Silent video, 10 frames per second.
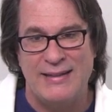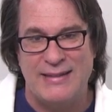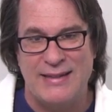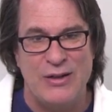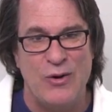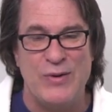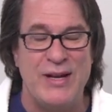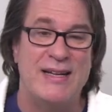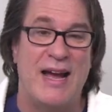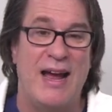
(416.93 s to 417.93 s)
you don't
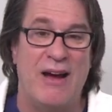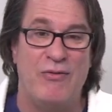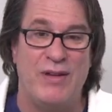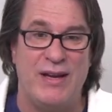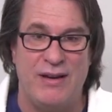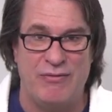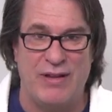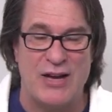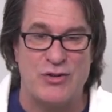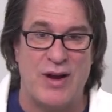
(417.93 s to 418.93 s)
need to have the
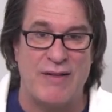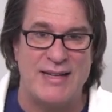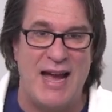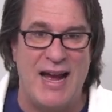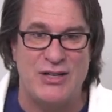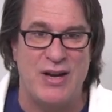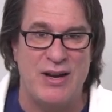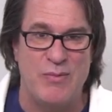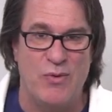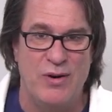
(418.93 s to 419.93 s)
flash drive attached
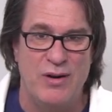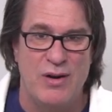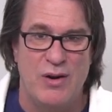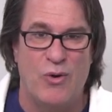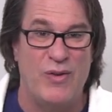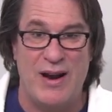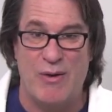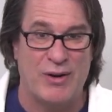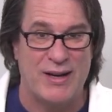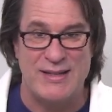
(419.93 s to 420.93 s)
anymore or the
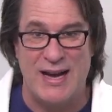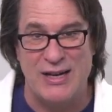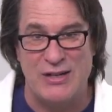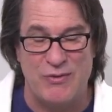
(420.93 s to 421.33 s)
network attached